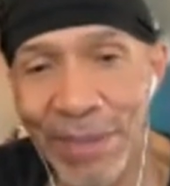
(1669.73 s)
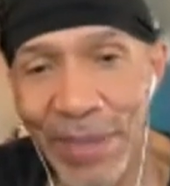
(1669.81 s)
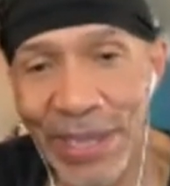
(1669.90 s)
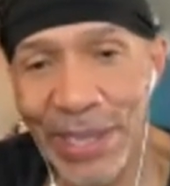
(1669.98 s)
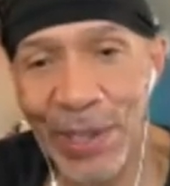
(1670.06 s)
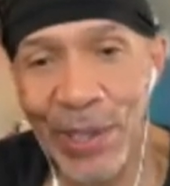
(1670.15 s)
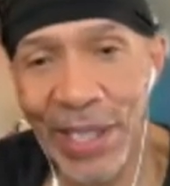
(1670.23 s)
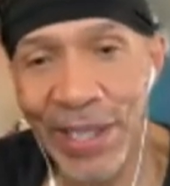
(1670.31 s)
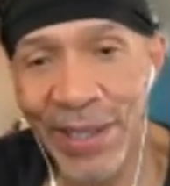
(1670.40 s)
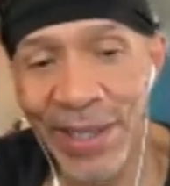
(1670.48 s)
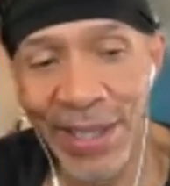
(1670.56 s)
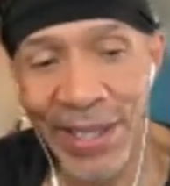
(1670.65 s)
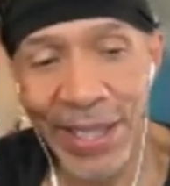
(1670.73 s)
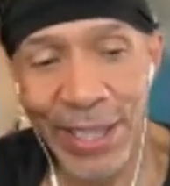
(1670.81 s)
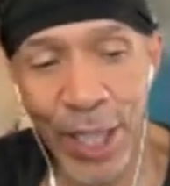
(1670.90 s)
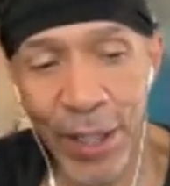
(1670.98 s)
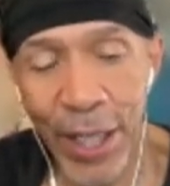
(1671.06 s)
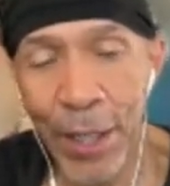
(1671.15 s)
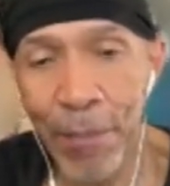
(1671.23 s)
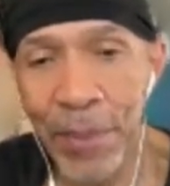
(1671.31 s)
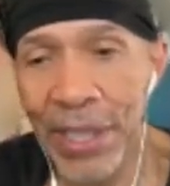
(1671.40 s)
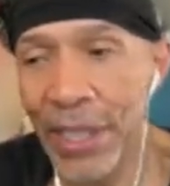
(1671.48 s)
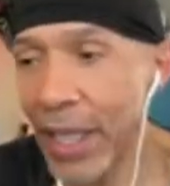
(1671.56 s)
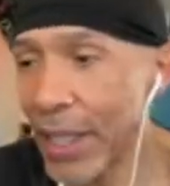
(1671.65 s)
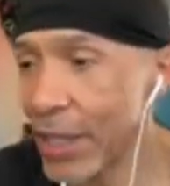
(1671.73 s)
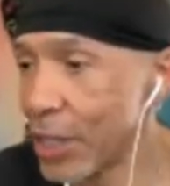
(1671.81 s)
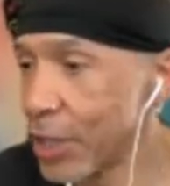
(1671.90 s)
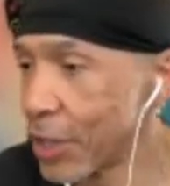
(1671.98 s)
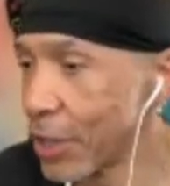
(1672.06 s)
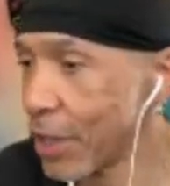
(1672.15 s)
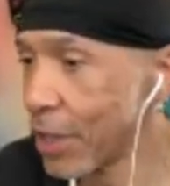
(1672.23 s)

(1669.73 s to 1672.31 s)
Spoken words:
in my studio. It's called MPH.